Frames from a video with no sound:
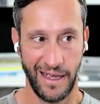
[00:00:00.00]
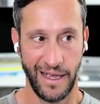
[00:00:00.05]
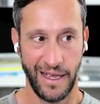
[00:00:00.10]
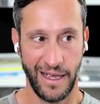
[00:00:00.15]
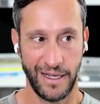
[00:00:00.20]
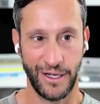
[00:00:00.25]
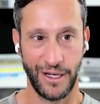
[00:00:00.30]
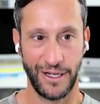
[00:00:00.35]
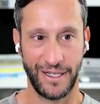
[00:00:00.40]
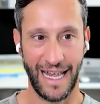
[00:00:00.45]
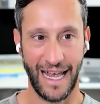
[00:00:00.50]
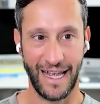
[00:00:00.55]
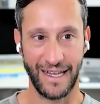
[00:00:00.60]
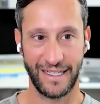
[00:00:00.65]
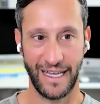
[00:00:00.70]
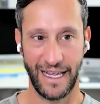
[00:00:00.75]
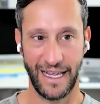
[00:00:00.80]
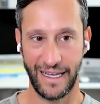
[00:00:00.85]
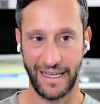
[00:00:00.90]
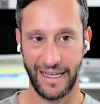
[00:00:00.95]
So it sounds
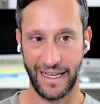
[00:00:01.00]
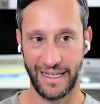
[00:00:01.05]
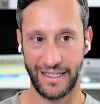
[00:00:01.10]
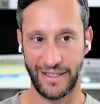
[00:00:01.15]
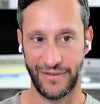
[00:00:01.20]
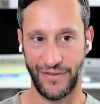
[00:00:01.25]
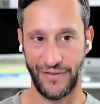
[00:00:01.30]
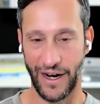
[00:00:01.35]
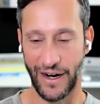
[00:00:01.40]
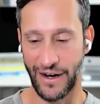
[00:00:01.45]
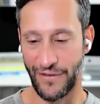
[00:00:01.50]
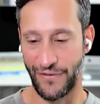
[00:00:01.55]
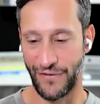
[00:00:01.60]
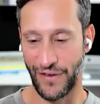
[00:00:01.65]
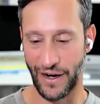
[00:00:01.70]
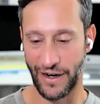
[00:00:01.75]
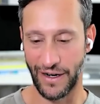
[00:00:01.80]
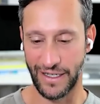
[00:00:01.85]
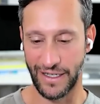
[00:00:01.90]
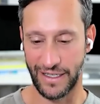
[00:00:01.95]
like it's very
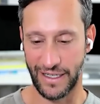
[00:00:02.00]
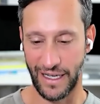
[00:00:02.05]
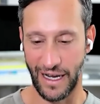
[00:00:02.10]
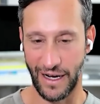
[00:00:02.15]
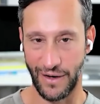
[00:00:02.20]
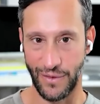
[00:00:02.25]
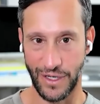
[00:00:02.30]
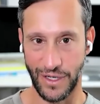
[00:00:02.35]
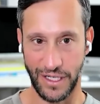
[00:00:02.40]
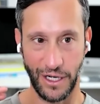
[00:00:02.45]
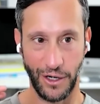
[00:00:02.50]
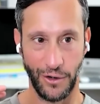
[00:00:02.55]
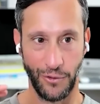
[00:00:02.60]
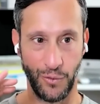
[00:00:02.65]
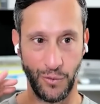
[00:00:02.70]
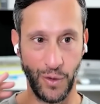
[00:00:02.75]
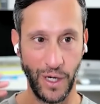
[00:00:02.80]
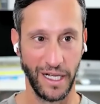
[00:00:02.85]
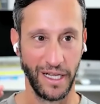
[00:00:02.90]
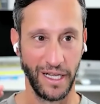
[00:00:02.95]
fair to say we're still
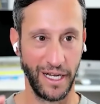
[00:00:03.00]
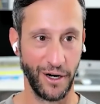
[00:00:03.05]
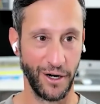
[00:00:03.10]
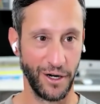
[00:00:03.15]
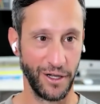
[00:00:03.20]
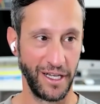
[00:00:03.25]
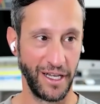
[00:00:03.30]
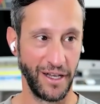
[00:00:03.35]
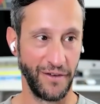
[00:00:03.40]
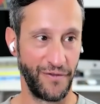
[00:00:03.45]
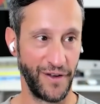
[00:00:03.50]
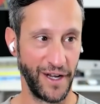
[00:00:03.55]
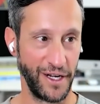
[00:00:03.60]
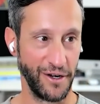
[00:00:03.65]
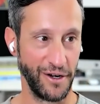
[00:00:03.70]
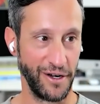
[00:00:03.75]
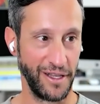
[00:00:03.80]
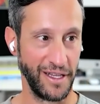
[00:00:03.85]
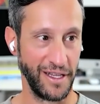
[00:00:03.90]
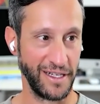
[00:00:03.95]
really early in
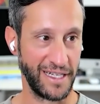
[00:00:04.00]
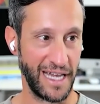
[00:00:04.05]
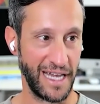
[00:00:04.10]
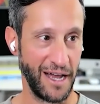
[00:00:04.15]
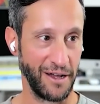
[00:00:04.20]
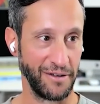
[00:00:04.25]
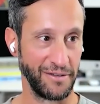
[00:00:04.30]
figuring this out,